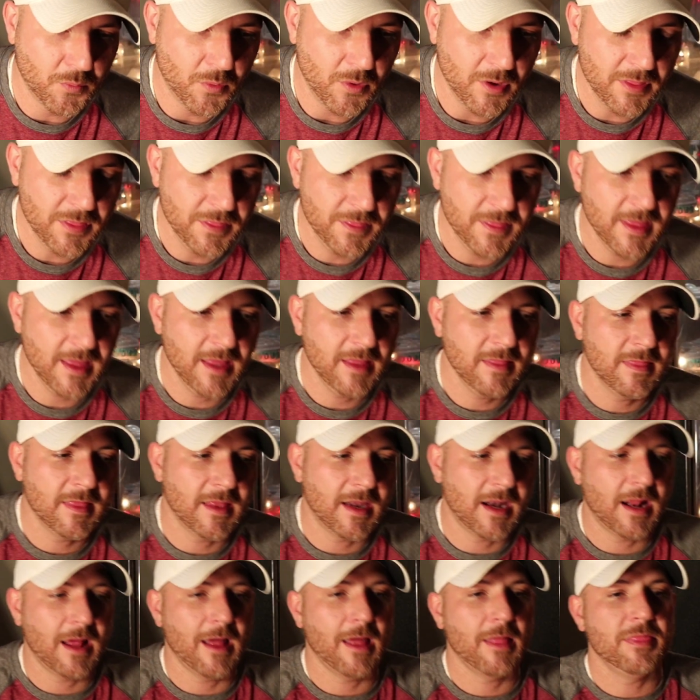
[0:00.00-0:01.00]
one thing
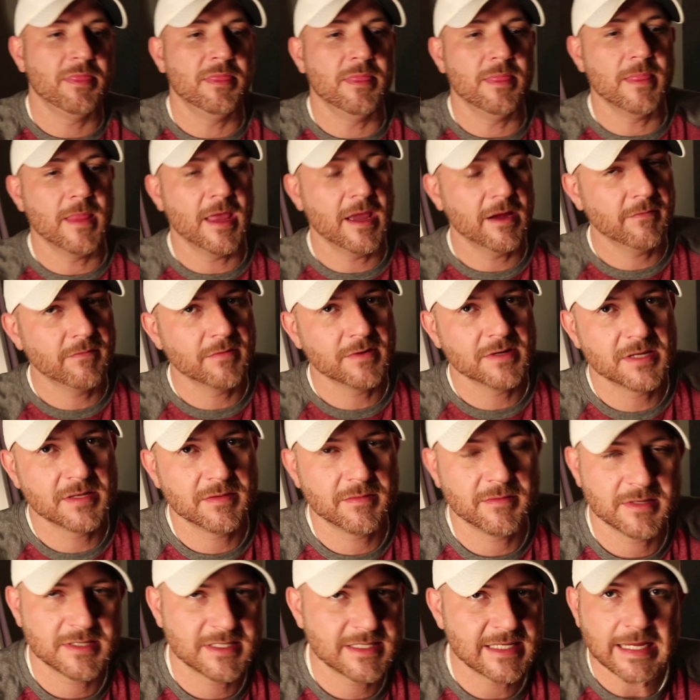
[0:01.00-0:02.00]
that I never
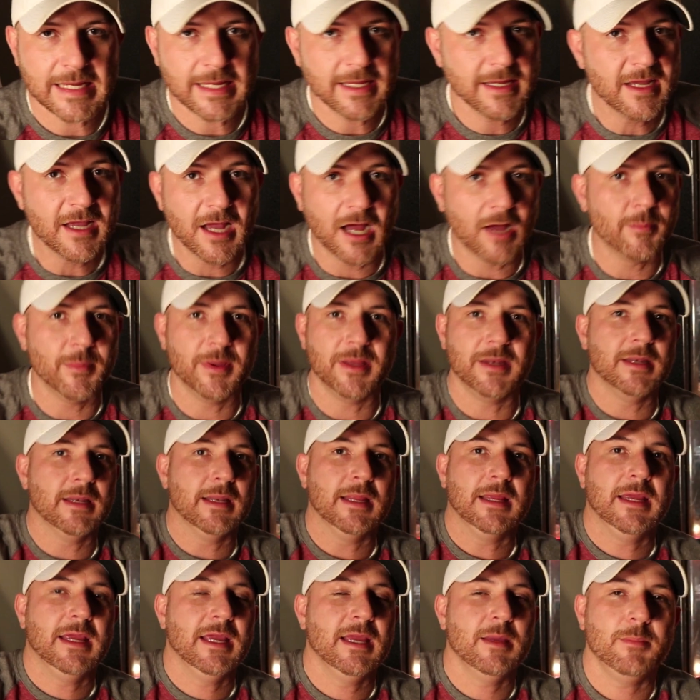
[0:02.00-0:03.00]
seen coming
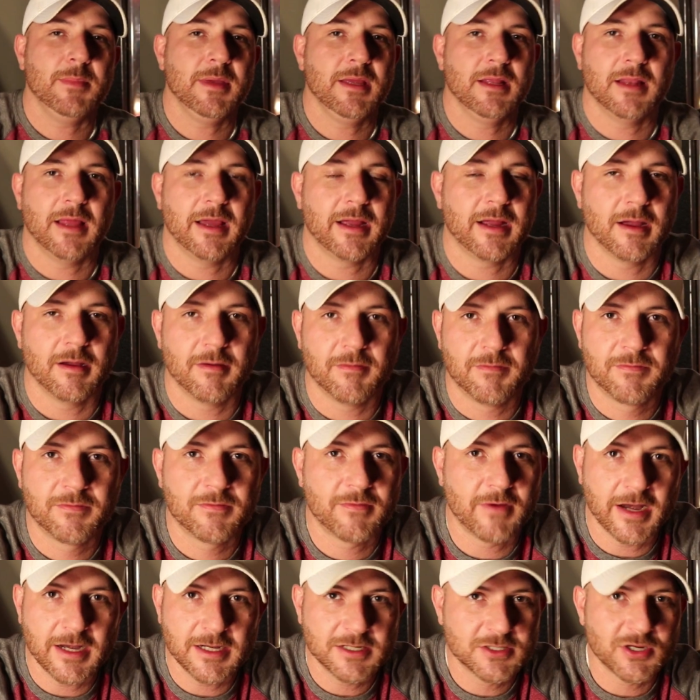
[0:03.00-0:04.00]
hit me like a
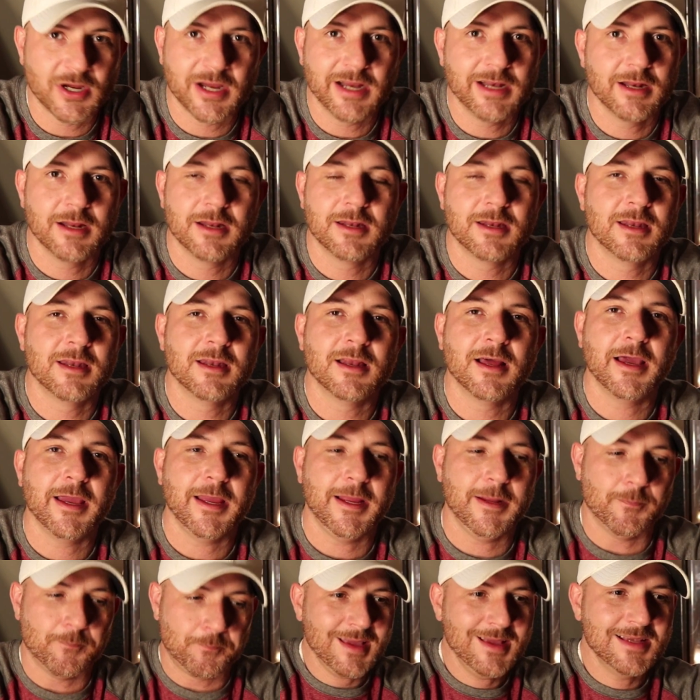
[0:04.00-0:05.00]
freight train in the
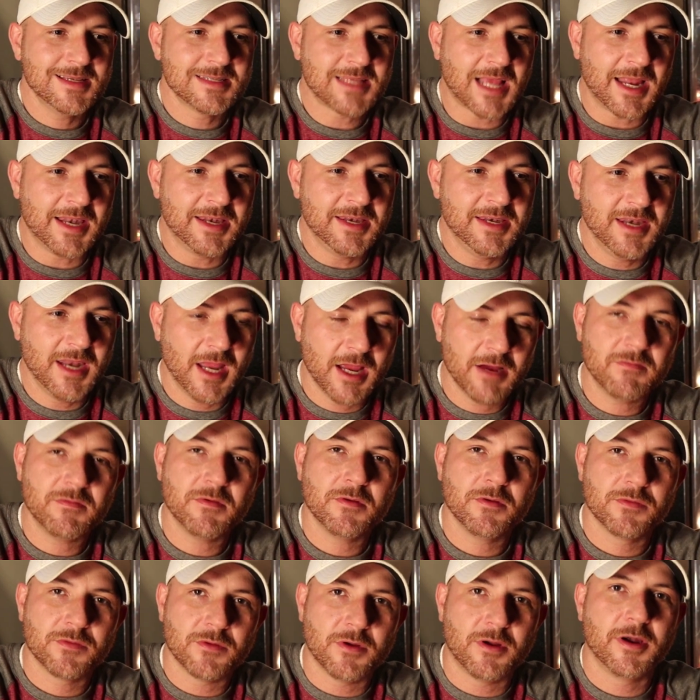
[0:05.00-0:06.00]
night is I
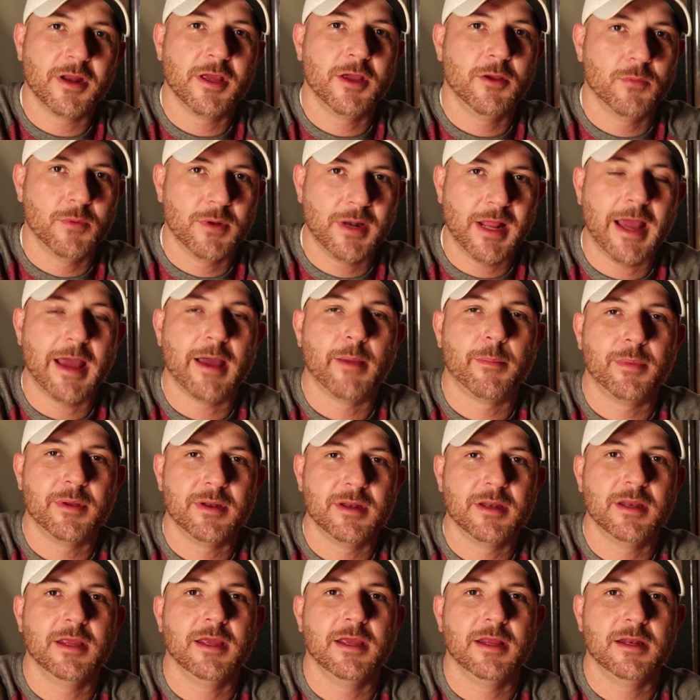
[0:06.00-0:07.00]
never thought it would
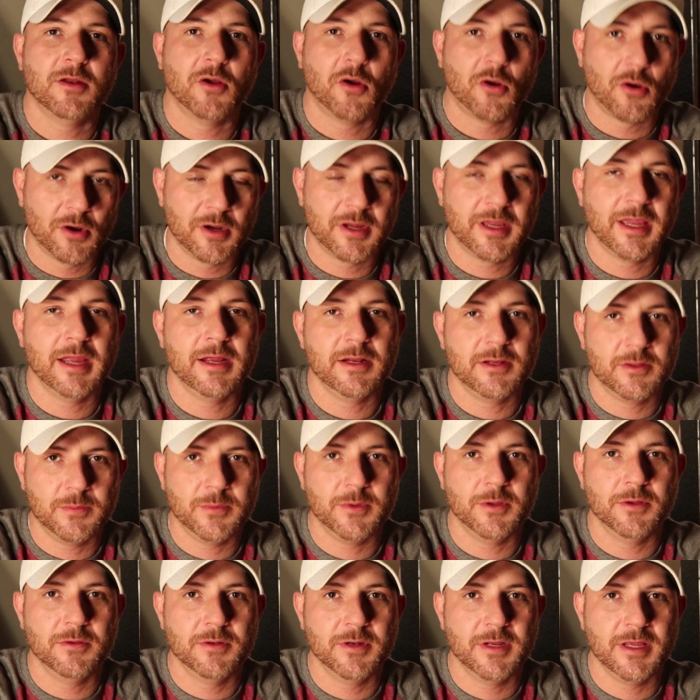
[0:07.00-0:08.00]
happen in the arcade
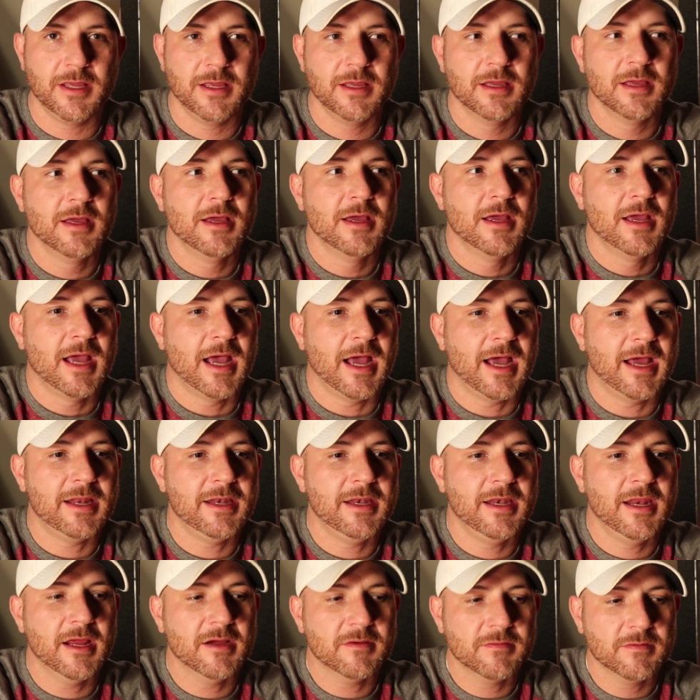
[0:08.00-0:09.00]
community. I
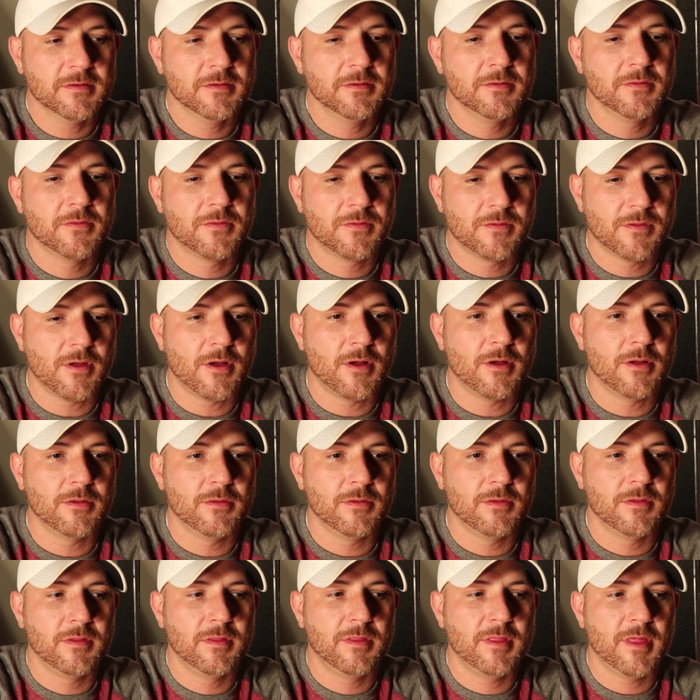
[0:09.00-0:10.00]
never
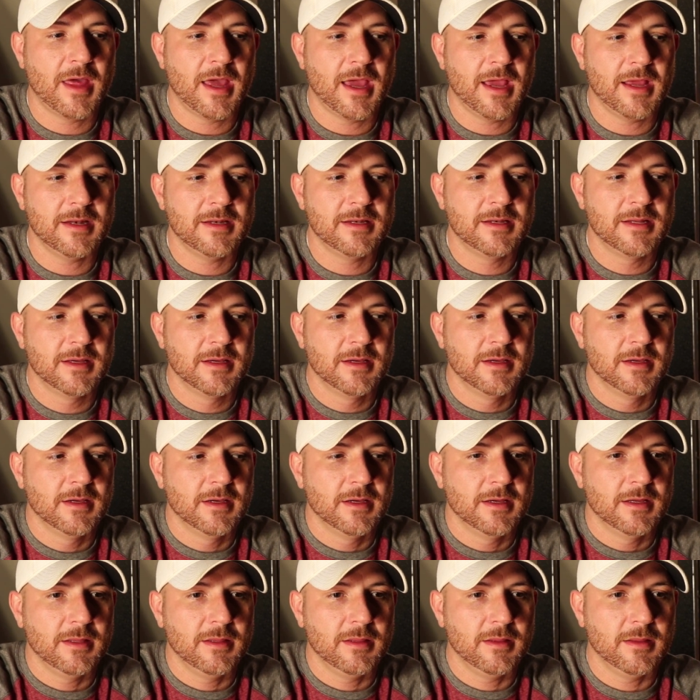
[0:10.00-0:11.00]
thought that
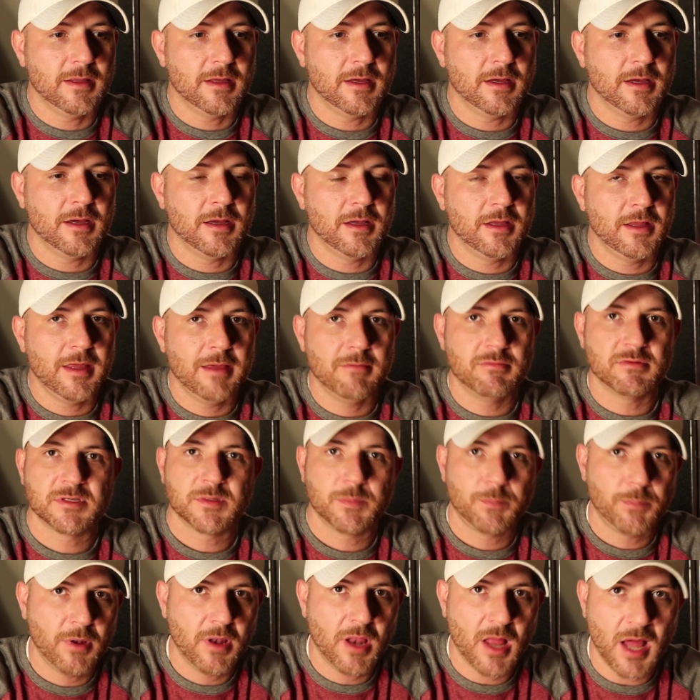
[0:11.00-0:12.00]
uh, it
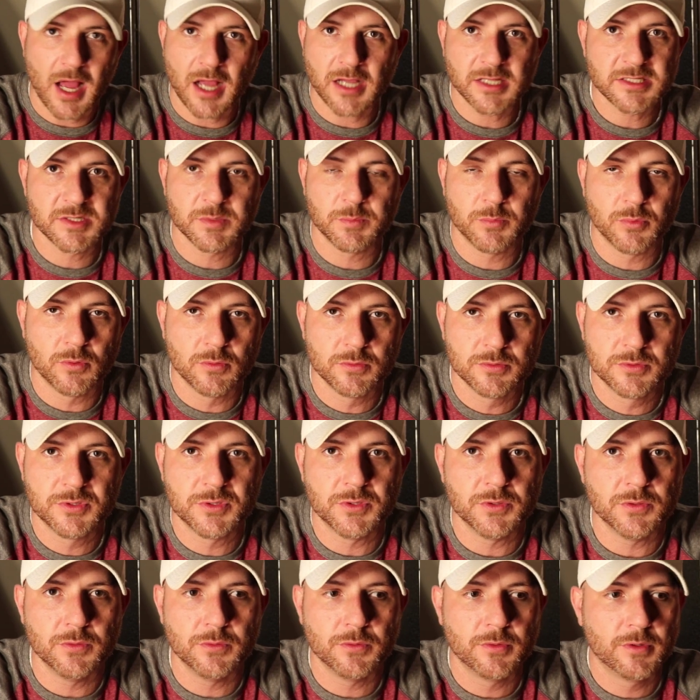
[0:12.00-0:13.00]
was plausible
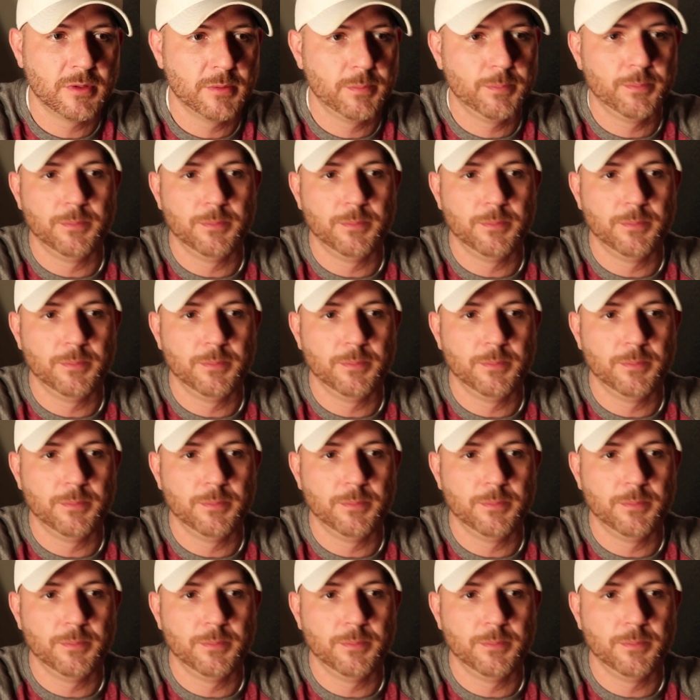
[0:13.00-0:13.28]
to